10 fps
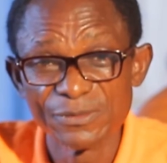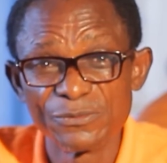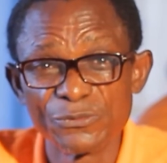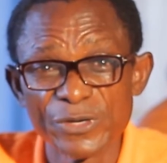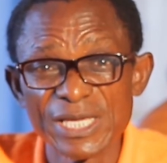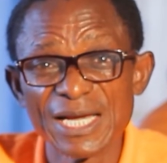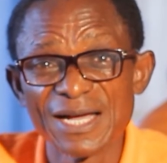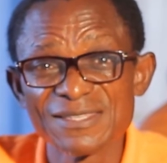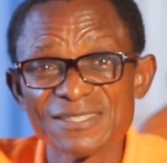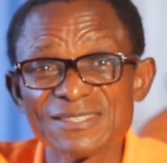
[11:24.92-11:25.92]

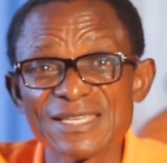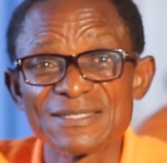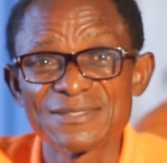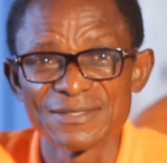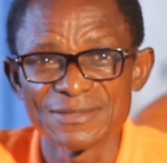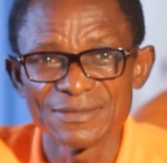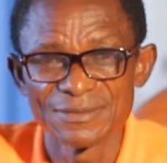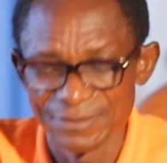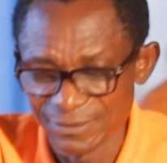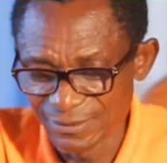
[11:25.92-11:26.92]
reasserted
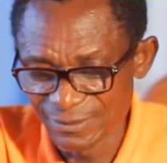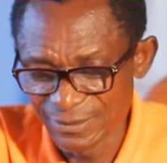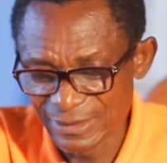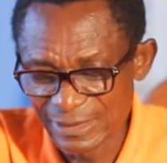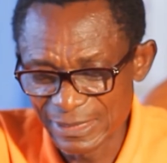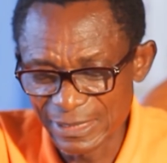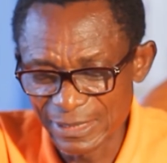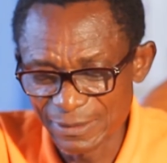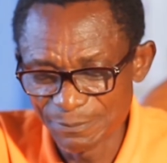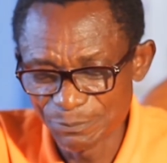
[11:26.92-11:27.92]

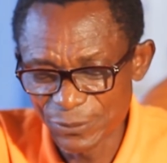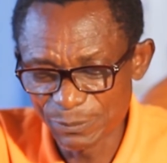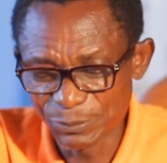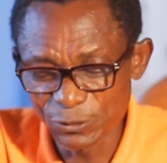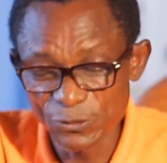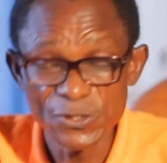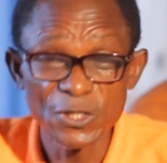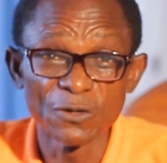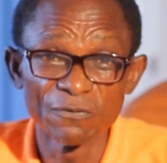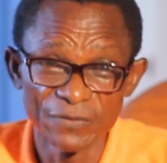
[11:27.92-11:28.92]
the people's
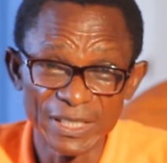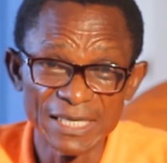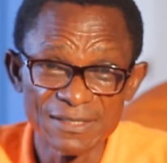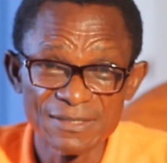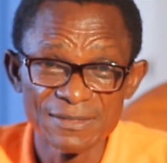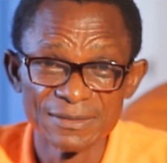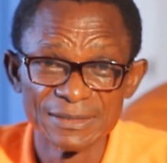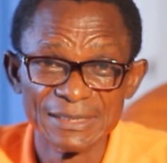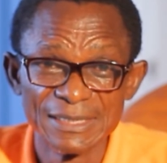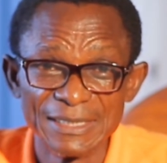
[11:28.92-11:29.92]
confidence
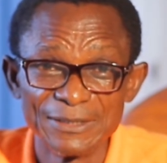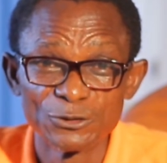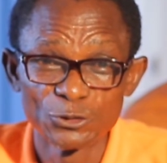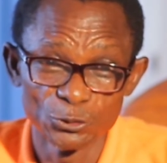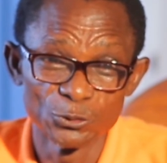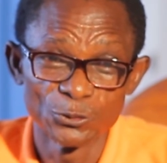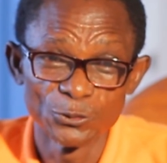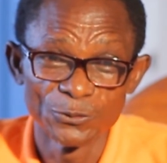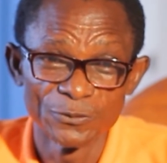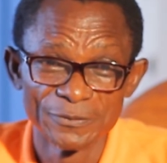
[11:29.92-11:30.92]
to
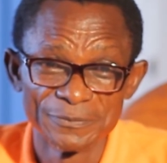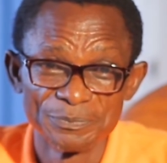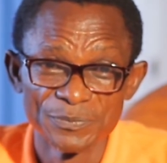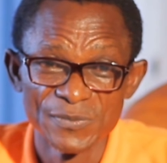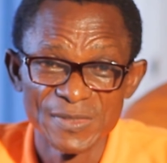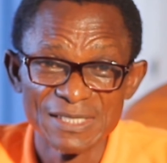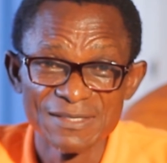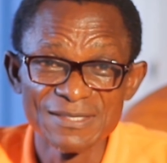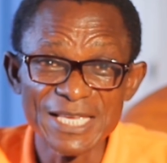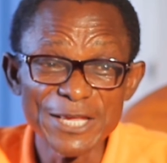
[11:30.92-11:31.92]

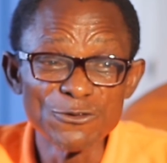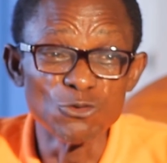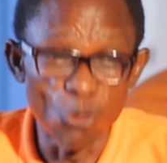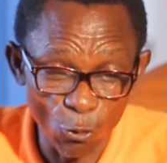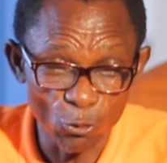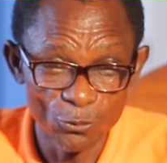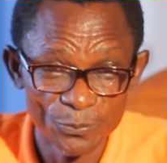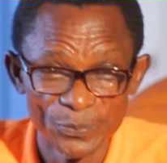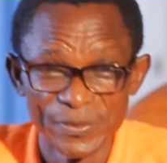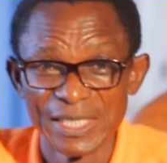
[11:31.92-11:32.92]
say no.
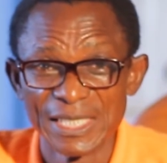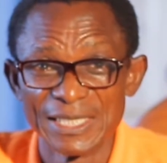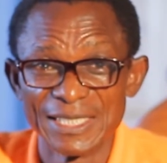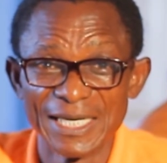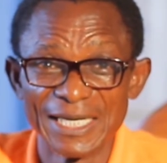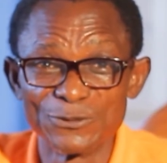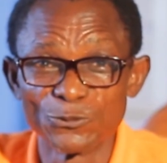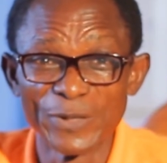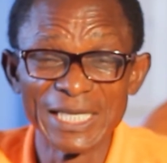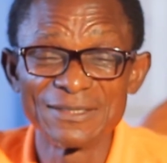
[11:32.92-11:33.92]
And
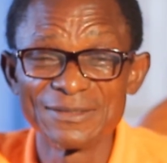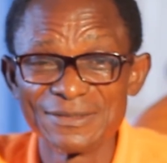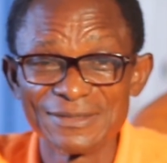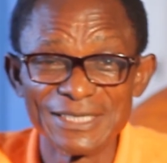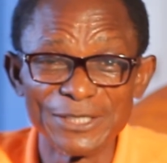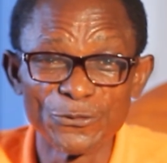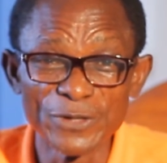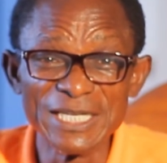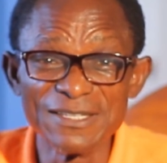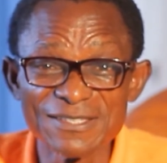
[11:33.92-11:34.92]
when they
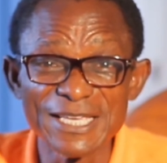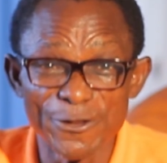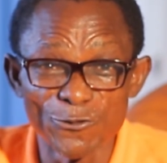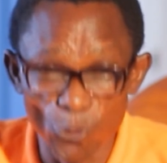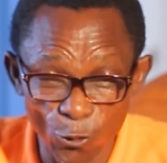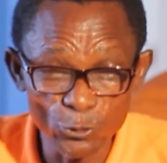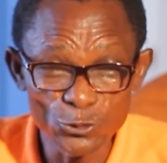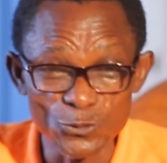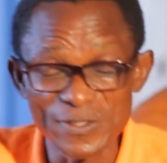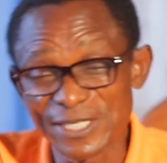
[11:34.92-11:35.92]
really say no
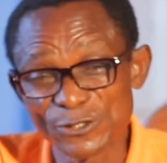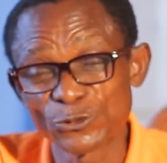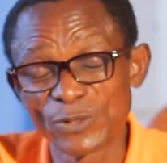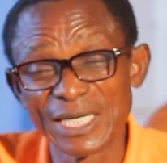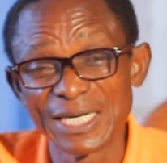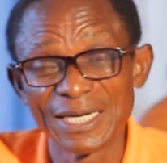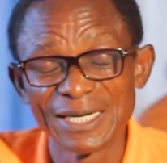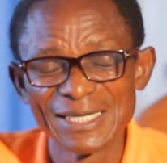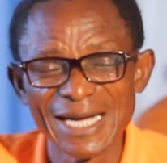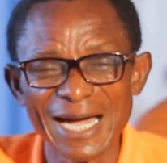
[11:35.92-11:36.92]
to sexual
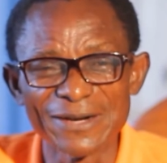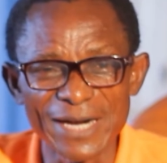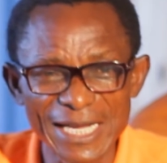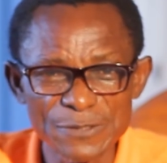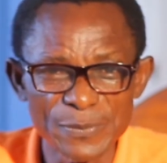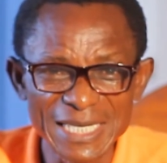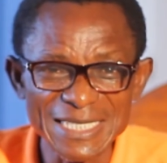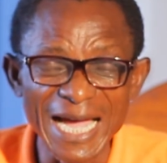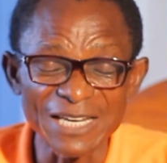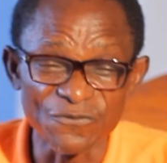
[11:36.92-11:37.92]
harassment
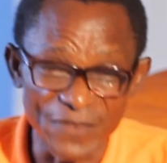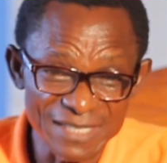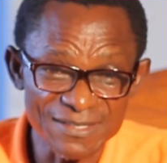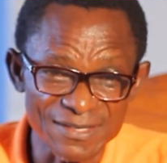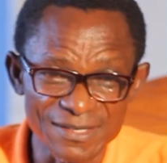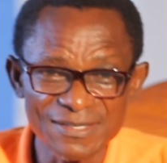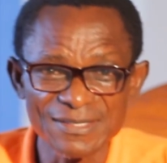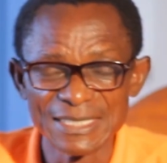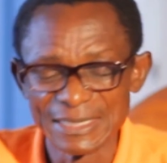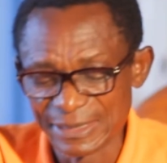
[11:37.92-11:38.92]

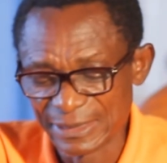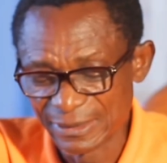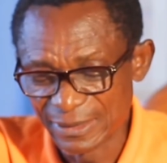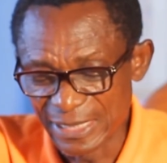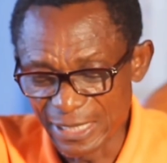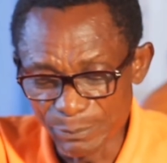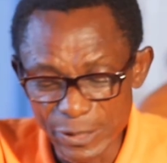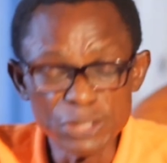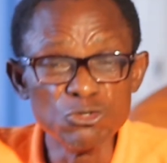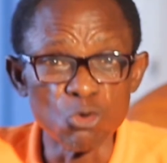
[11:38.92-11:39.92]
advances, they
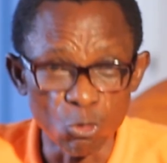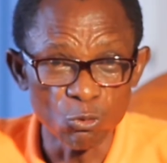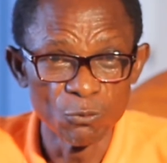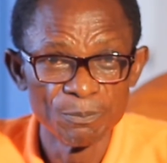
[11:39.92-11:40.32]
mean no.